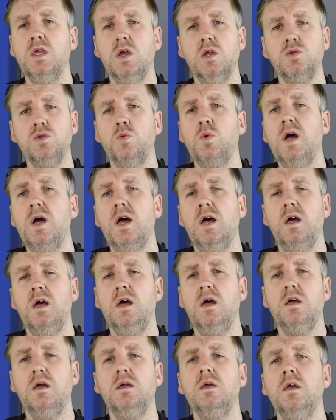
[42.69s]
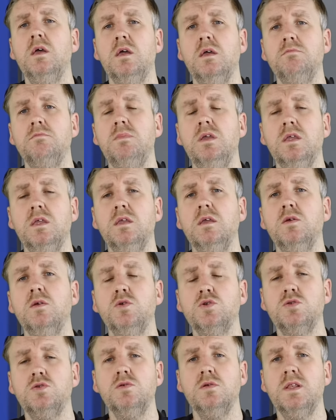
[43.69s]

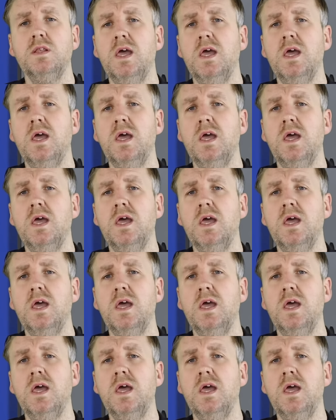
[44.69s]
us look